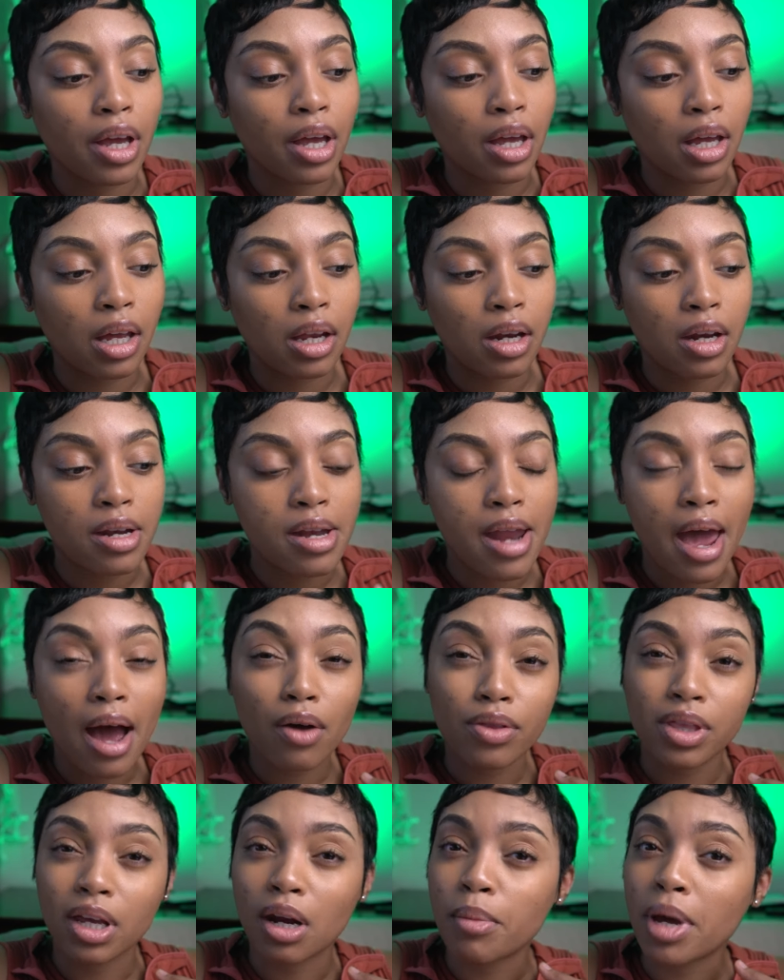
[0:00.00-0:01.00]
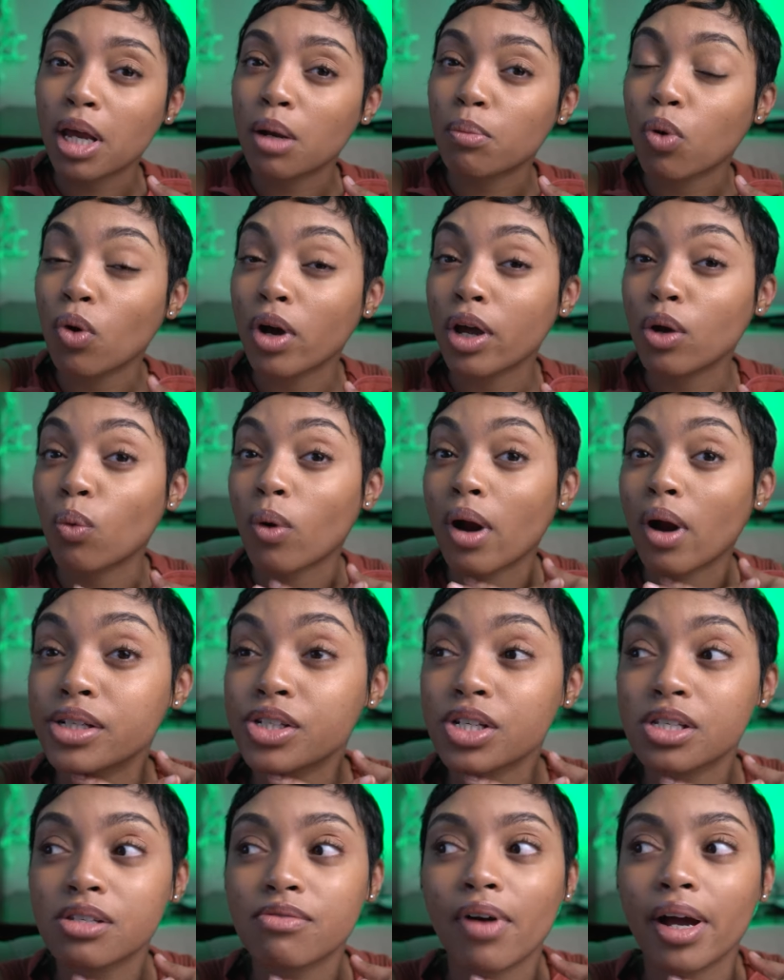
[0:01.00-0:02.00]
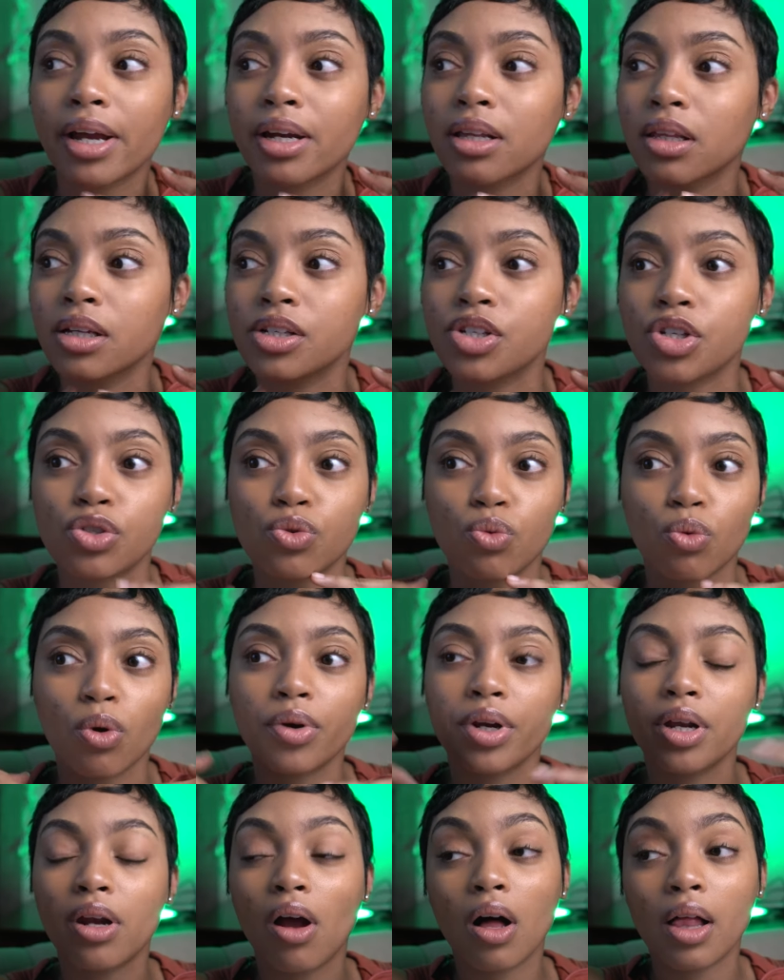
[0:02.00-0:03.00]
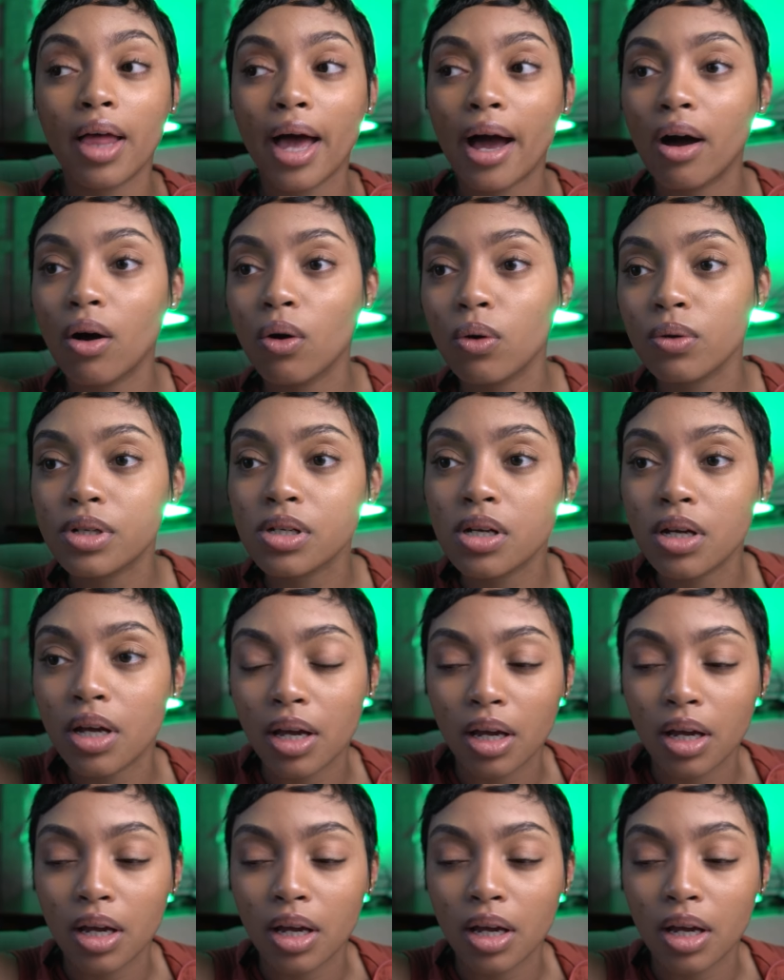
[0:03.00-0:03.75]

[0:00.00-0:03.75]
And now that I'm at a point just finally just wrote it all out,